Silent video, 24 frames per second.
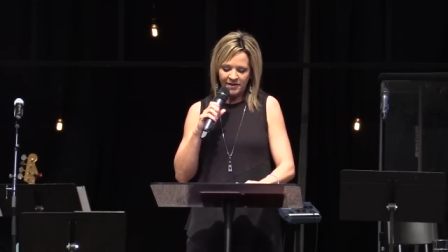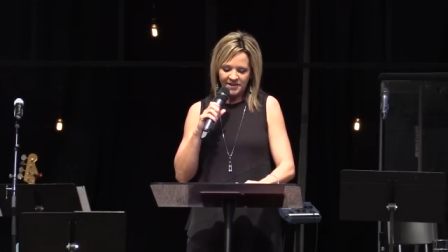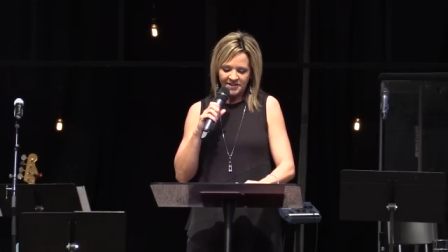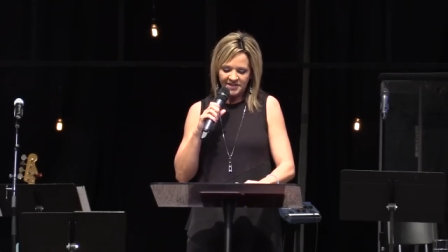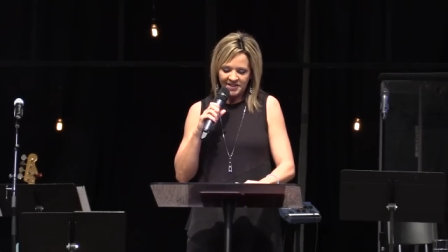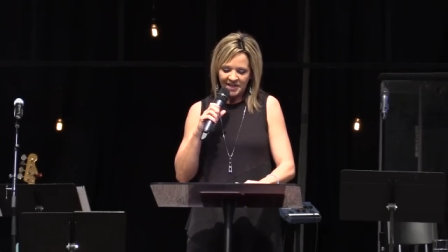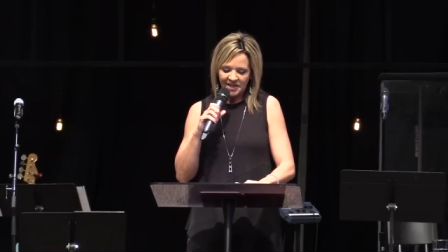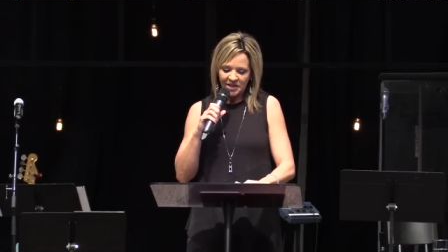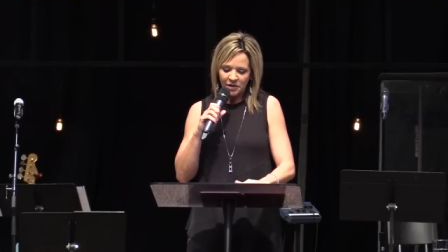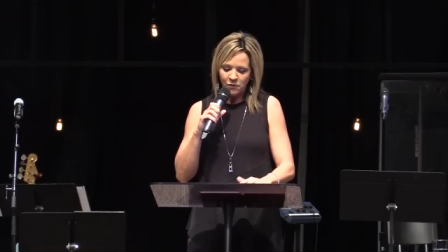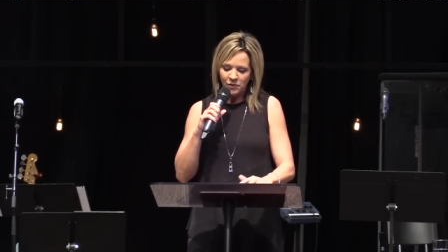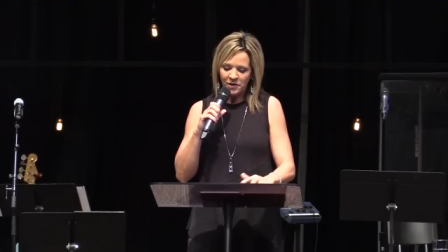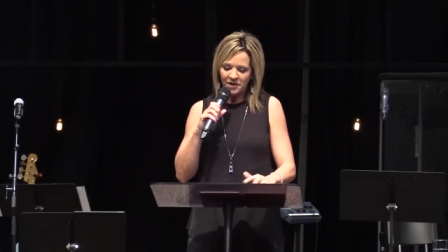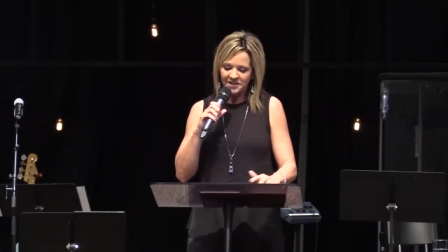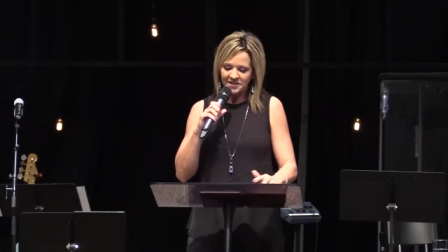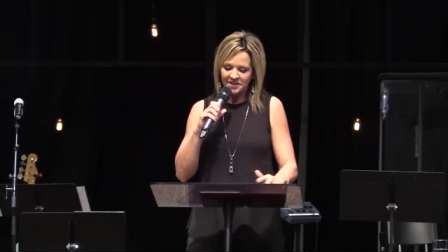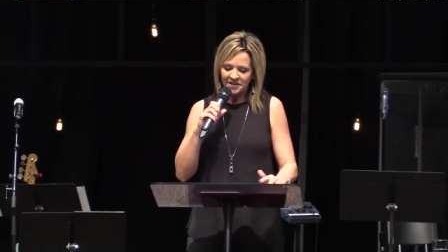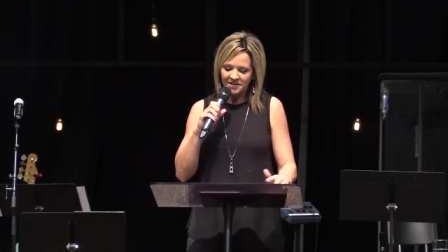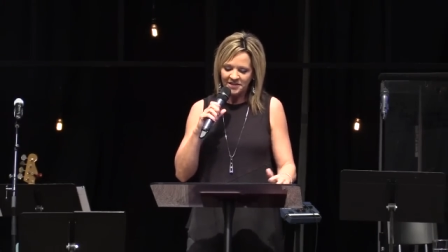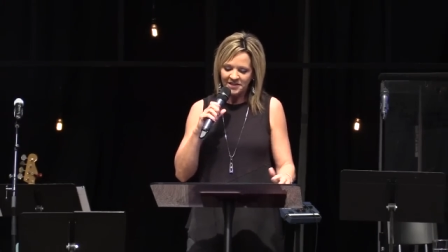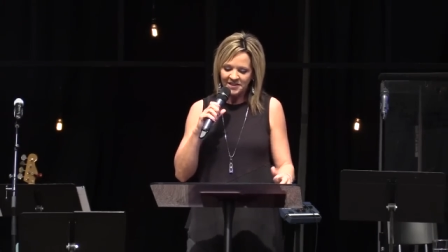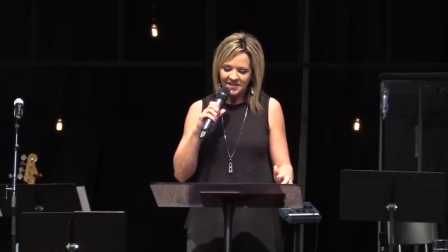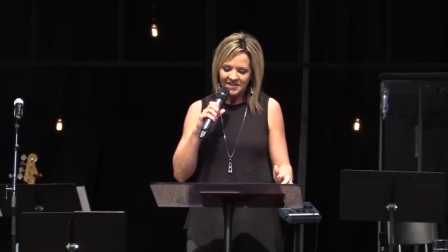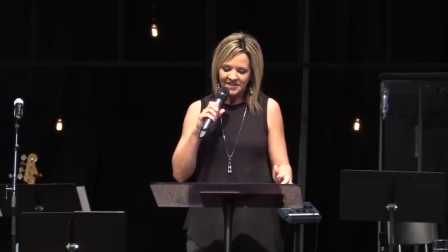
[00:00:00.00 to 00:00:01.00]
the second one is
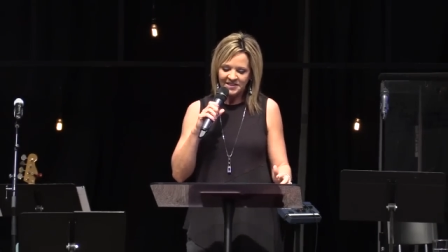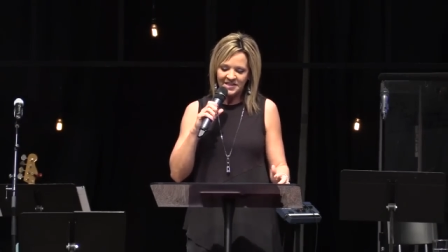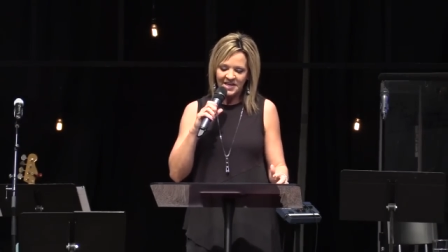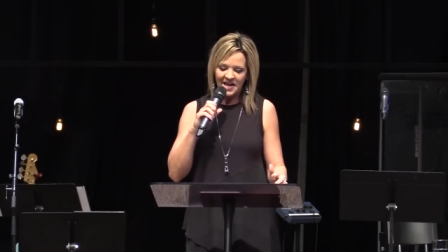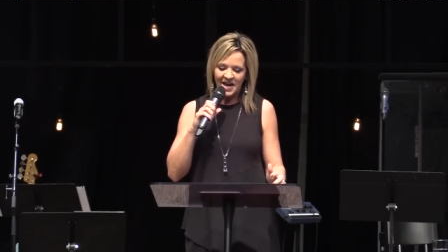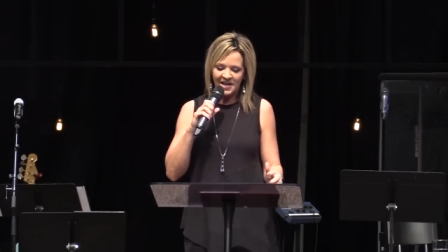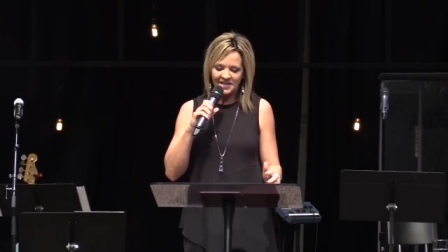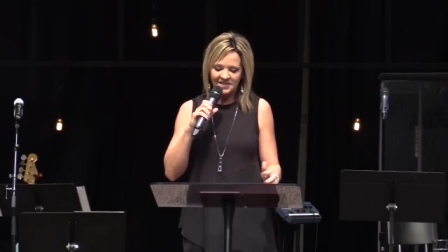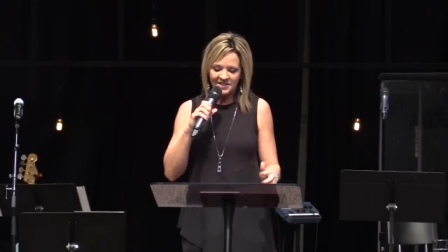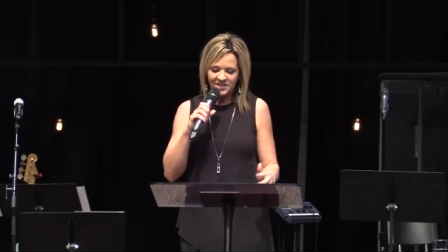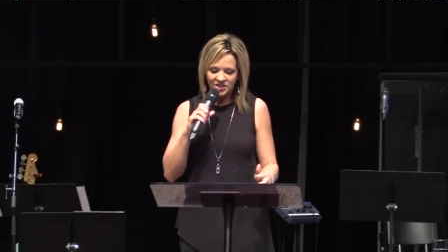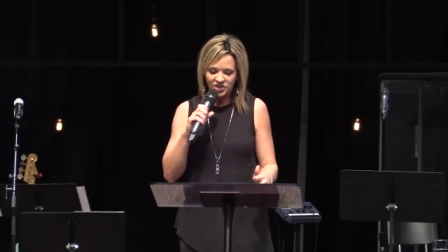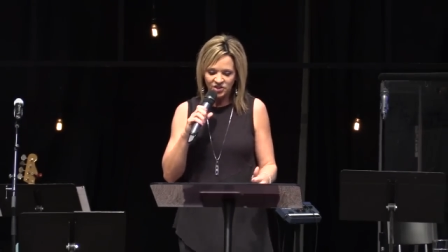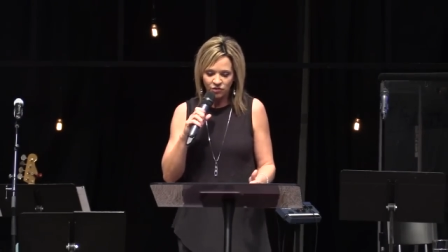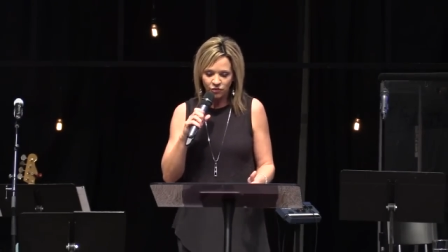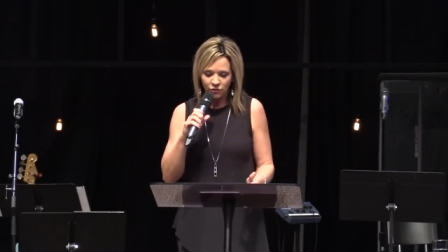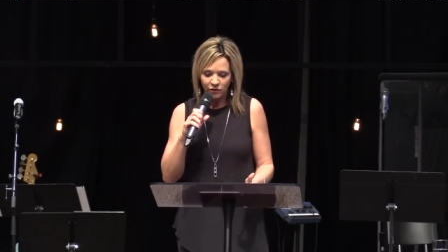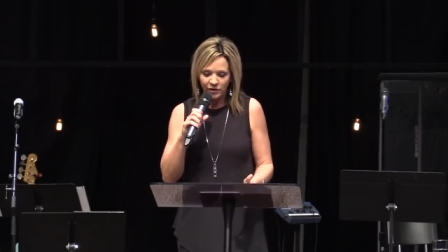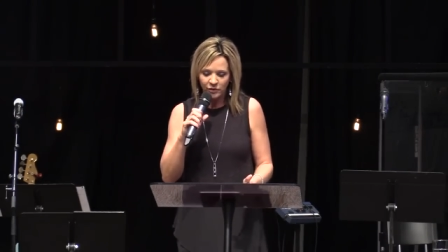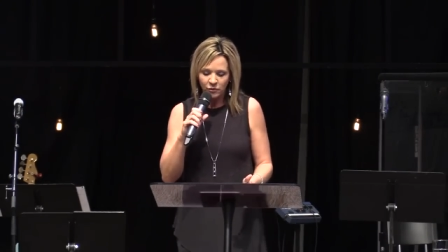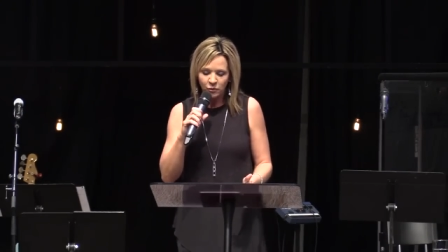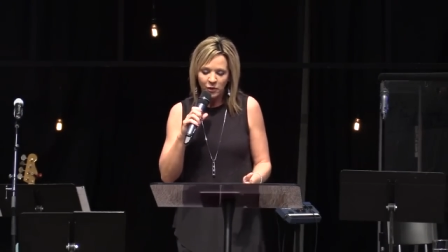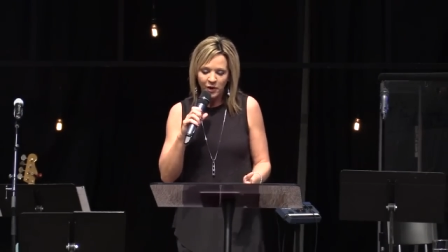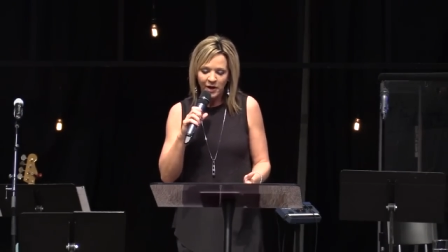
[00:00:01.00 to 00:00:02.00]
ecclesiastes
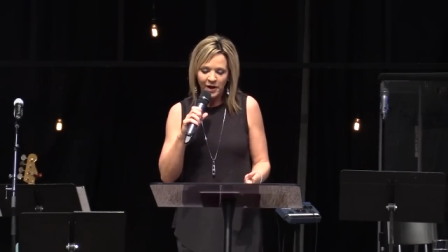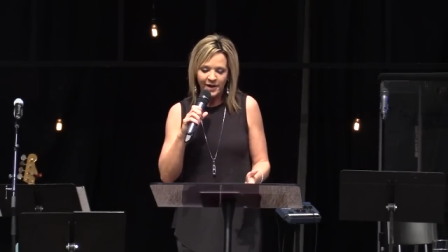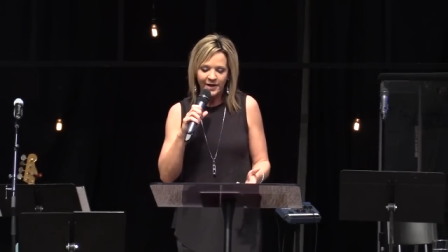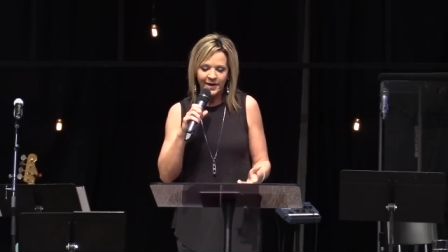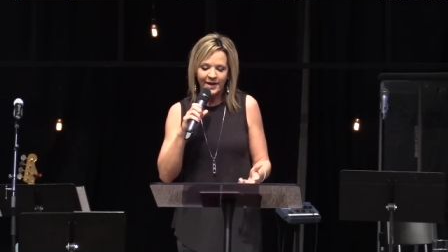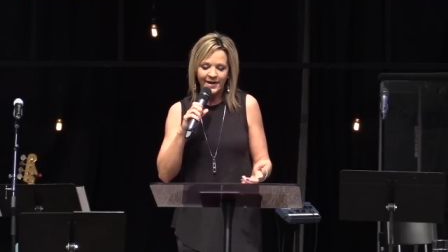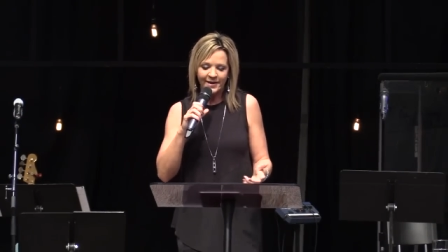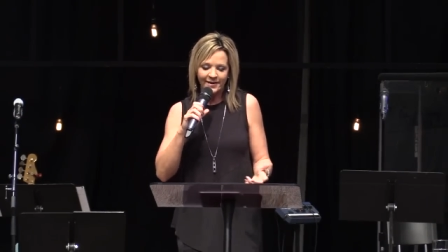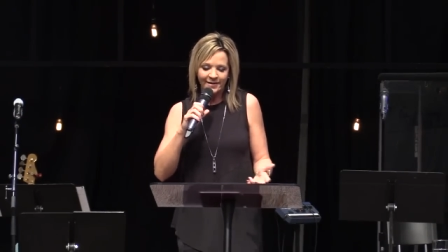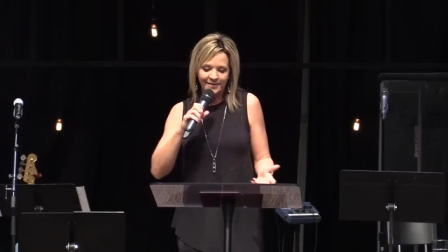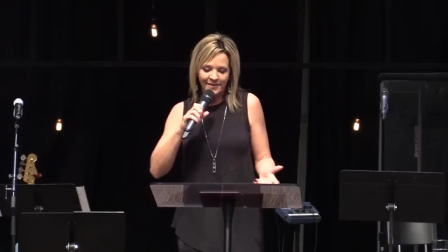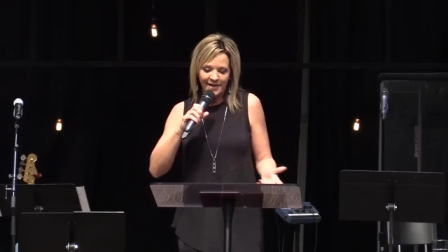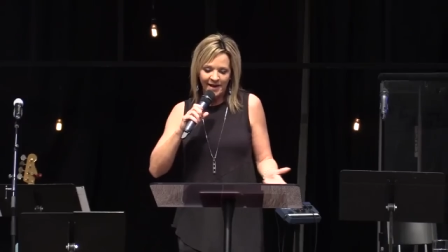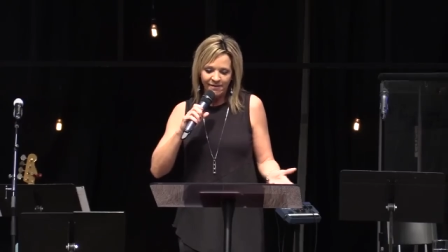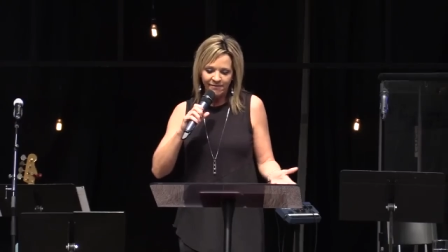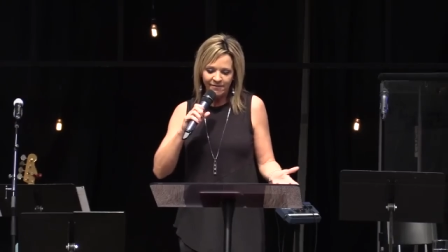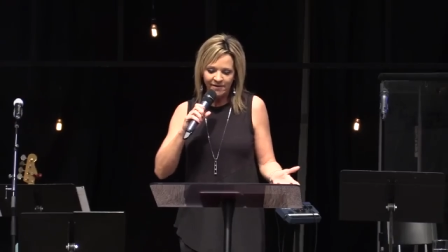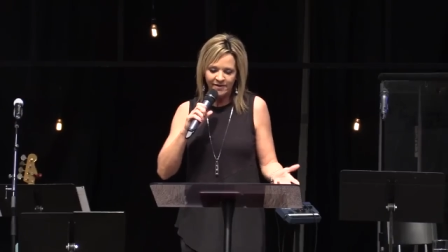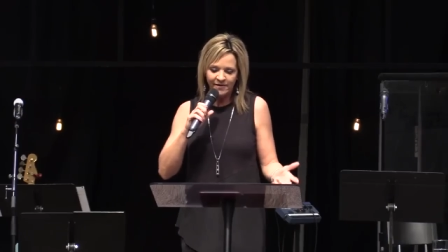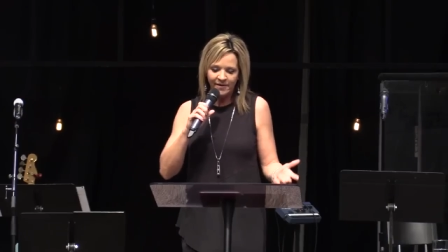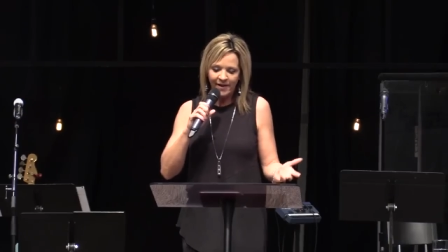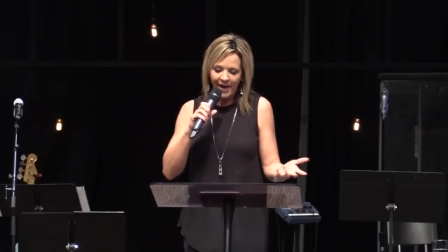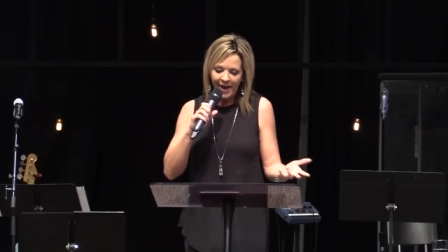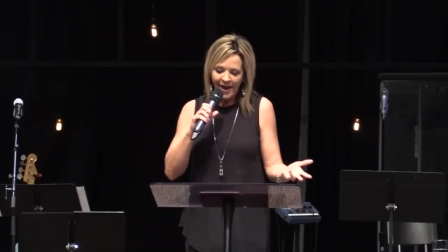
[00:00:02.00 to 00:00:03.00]
3 1 and
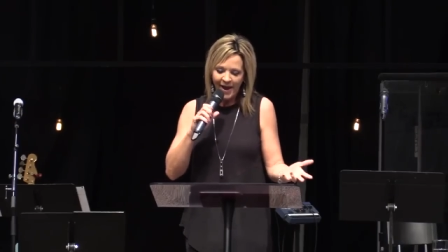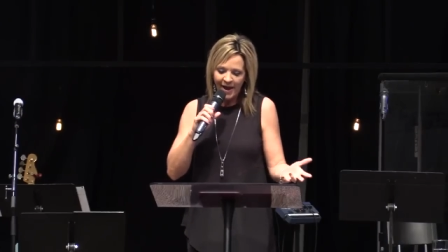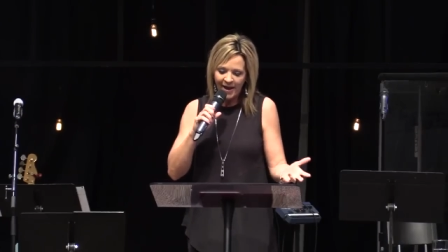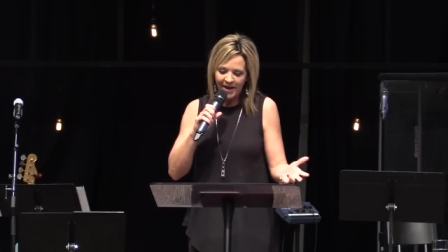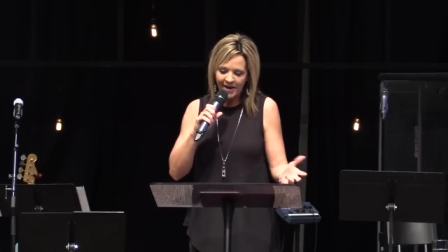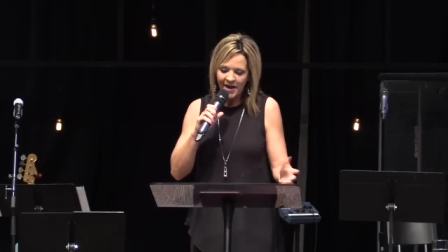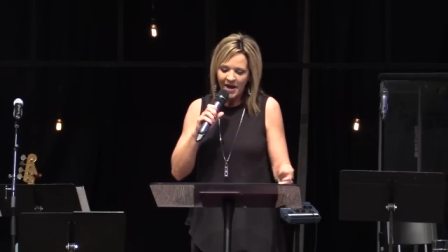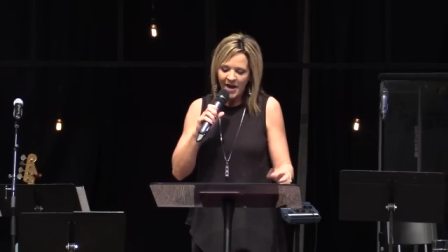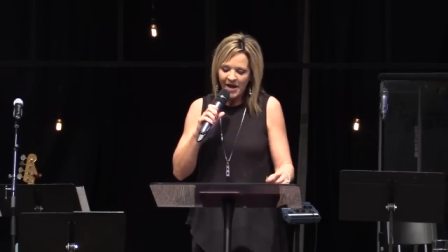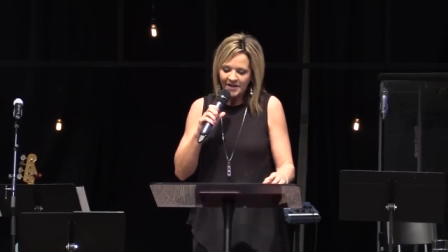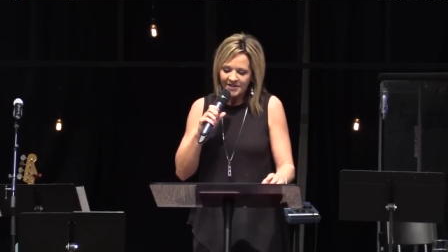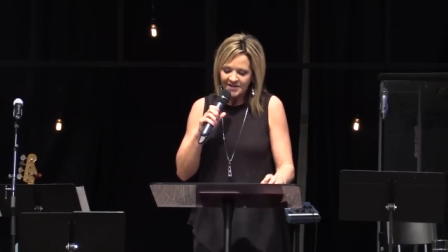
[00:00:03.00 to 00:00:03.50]
11a